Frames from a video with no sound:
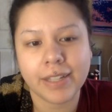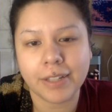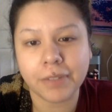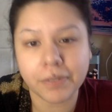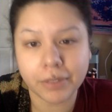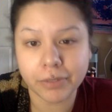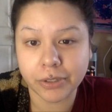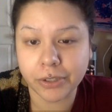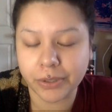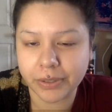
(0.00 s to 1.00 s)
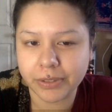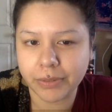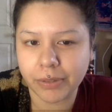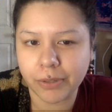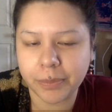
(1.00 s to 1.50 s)
If you've never cooked
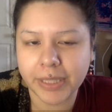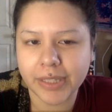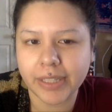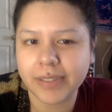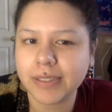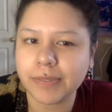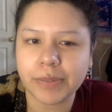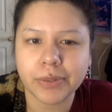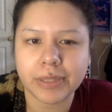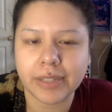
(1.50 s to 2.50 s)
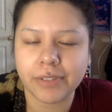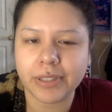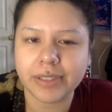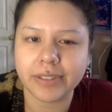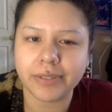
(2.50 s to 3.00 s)
with romaine lettuce, if you've only ever
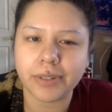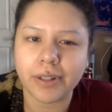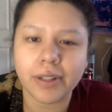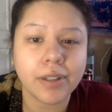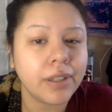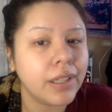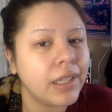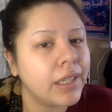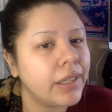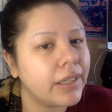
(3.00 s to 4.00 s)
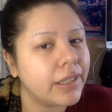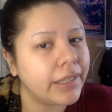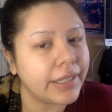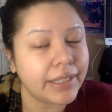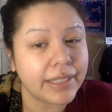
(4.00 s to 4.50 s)
eaten it raw,
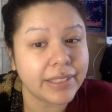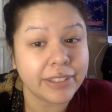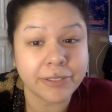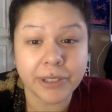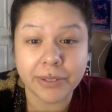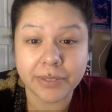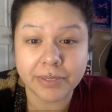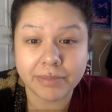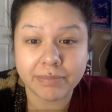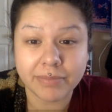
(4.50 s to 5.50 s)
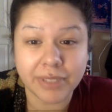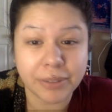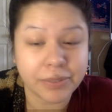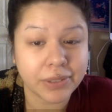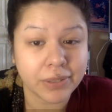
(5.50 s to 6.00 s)
and you don't know
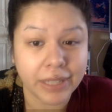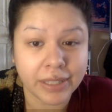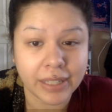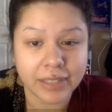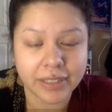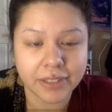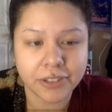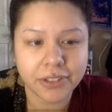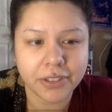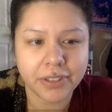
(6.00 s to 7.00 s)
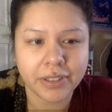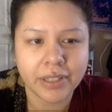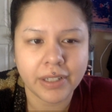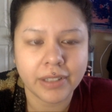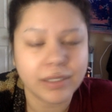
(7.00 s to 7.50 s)
if you'll like that texture,
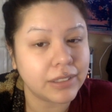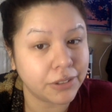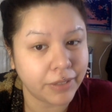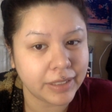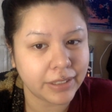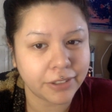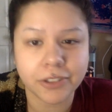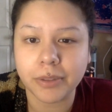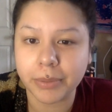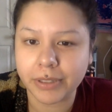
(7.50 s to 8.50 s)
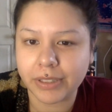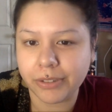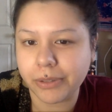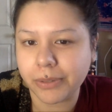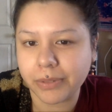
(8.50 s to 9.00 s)
it's a great texture, but
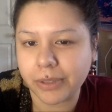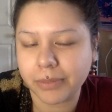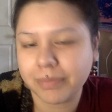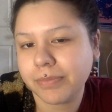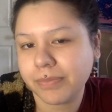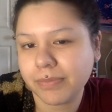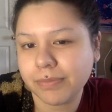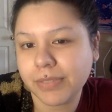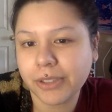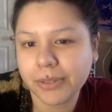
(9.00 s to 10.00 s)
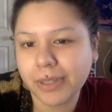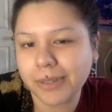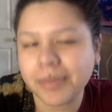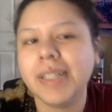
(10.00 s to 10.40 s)
you don't know. You don't know.